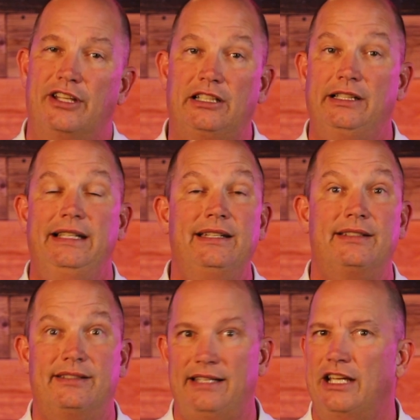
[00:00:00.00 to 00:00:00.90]

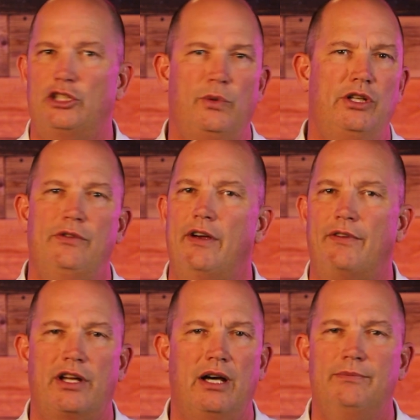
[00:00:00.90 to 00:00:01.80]
cleanest sanctuary you've
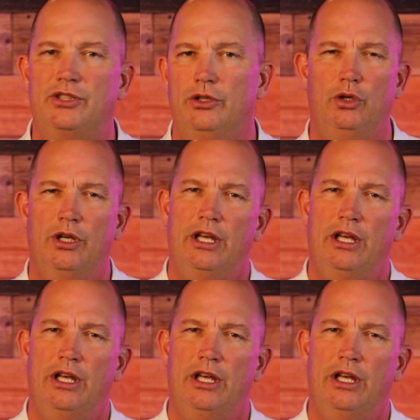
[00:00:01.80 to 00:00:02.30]
ever come to.